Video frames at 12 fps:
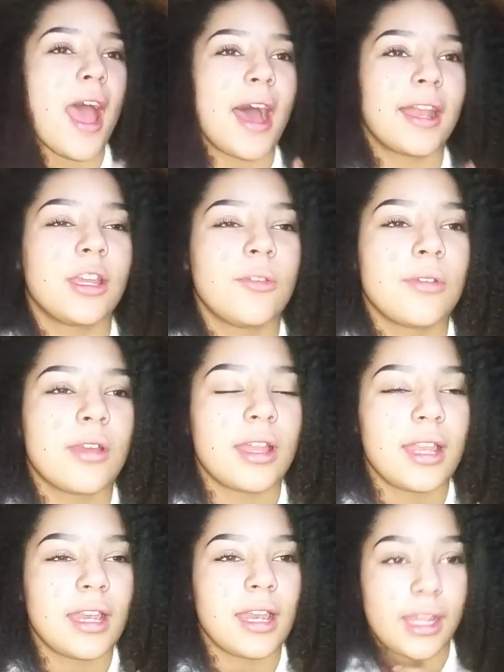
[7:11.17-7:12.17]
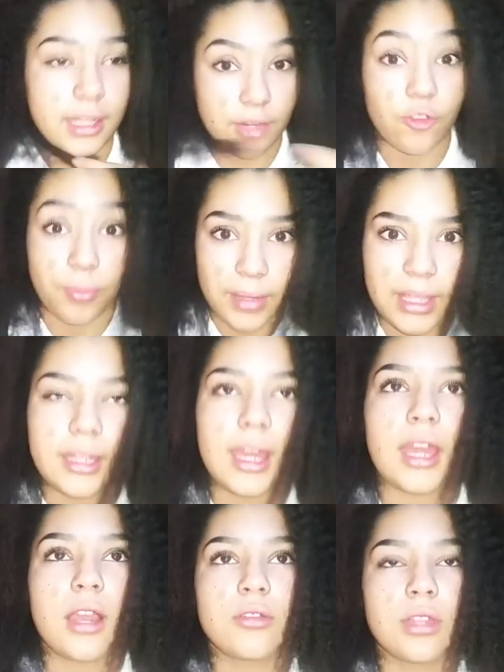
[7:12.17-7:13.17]
And he like repeated
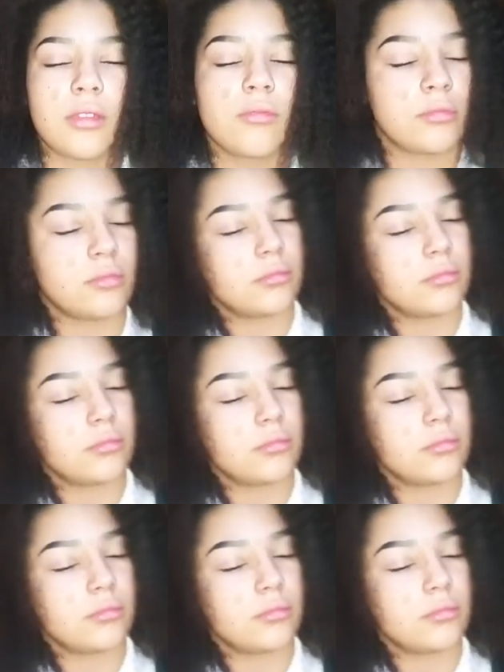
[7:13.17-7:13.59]
it, and I was like,